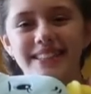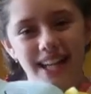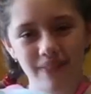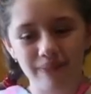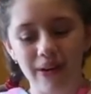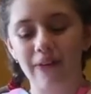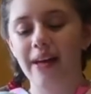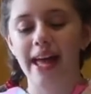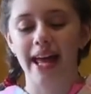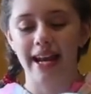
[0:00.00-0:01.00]
Dumbo,
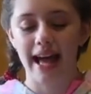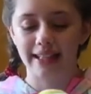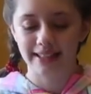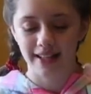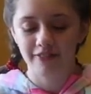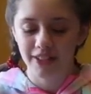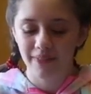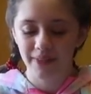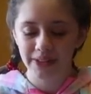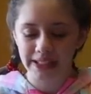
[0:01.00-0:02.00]
and I love Dumbo.